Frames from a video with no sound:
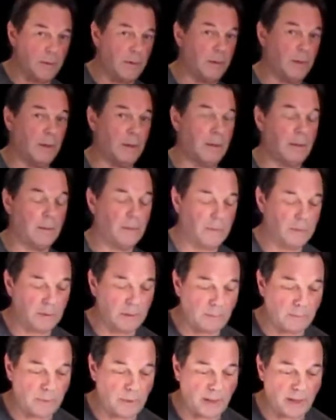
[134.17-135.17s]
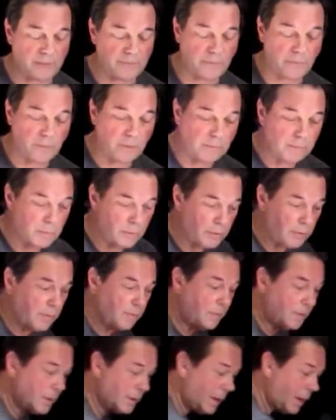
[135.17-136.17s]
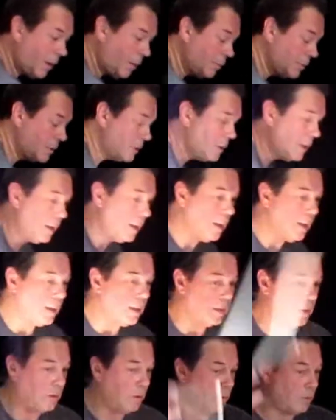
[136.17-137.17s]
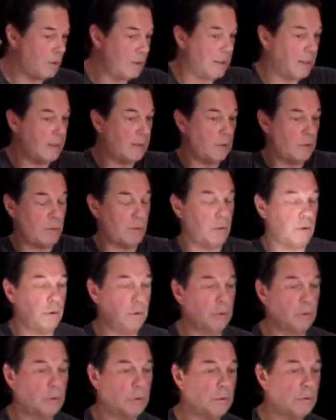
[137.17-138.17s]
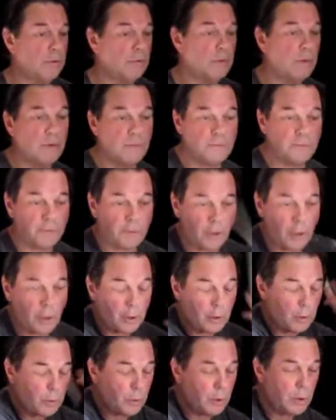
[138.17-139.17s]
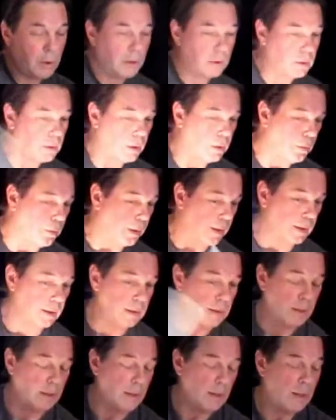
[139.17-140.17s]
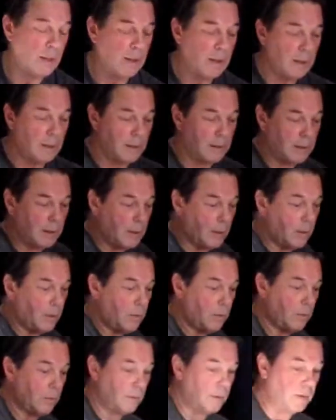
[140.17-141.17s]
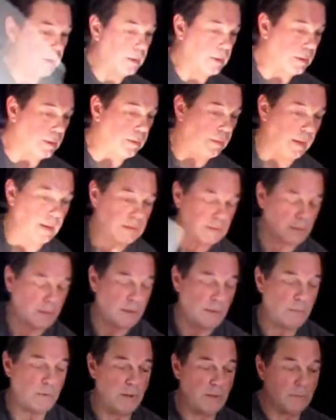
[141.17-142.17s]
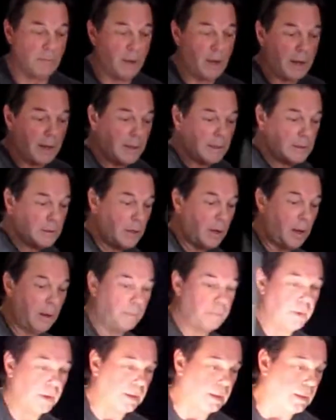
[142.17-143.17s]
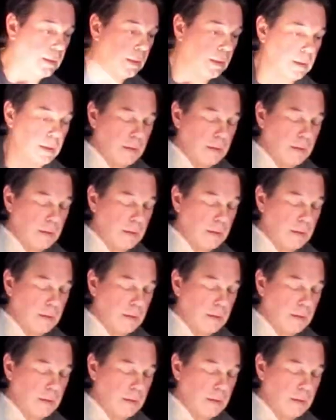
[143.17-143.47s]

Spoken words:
the platform move that helps you get your own flow going. You know, that's going to be my topic